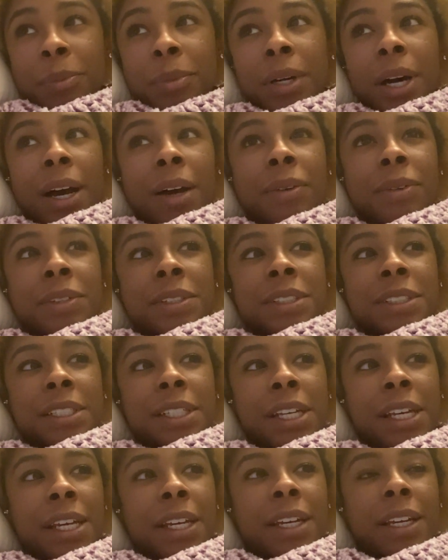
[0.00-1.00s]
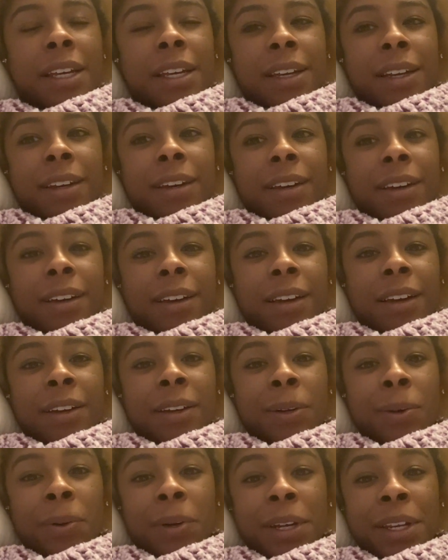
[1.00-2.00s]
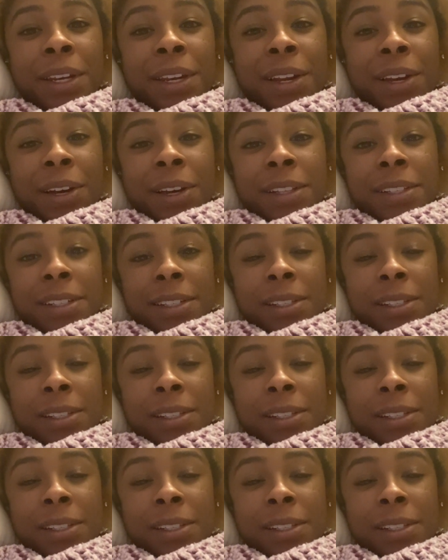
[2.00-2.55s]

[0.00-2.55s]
but I was like going nuts.